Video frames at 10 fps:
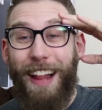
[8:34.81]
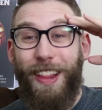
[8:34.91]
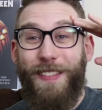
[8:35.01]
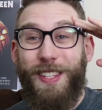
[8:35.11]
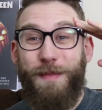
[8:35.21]
I
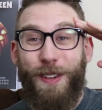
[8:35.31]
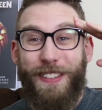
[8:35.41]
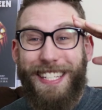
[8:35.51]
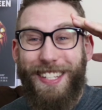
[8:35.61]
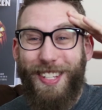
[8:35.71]
love this
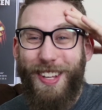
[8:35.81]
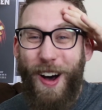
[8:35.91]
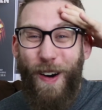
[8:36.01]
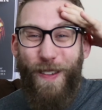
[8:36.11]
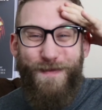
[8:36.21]
movie
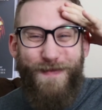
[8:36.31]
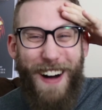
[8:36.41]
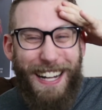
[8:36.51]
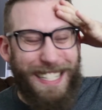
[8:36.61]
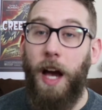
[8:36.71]
so
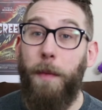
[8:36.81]
much.